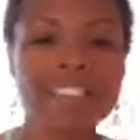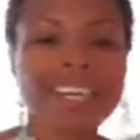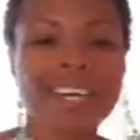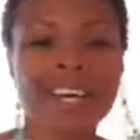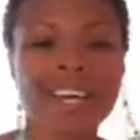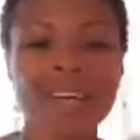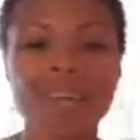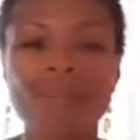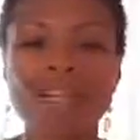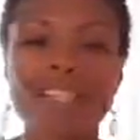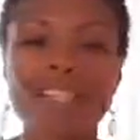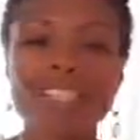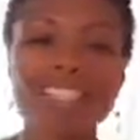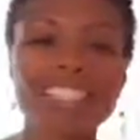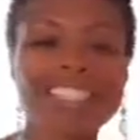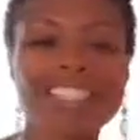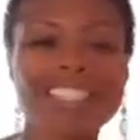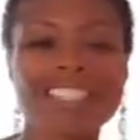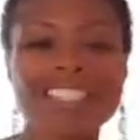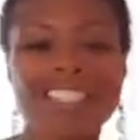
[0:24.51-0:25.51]
Come
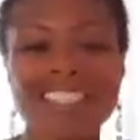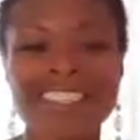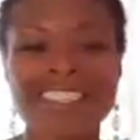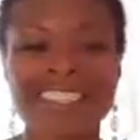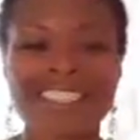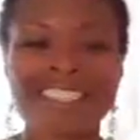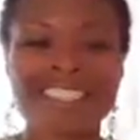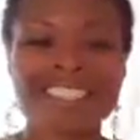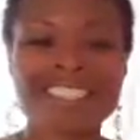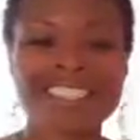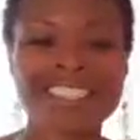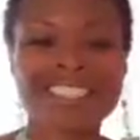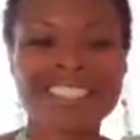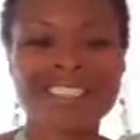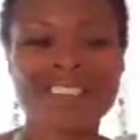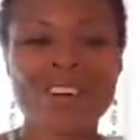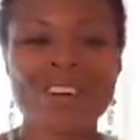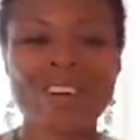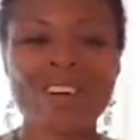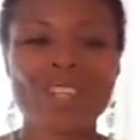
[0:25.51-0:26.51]
on in. Just getting
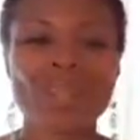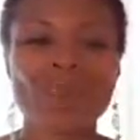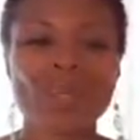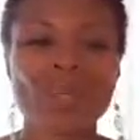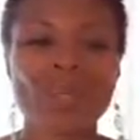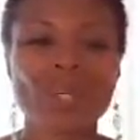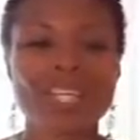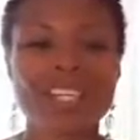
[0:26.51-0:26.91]
started.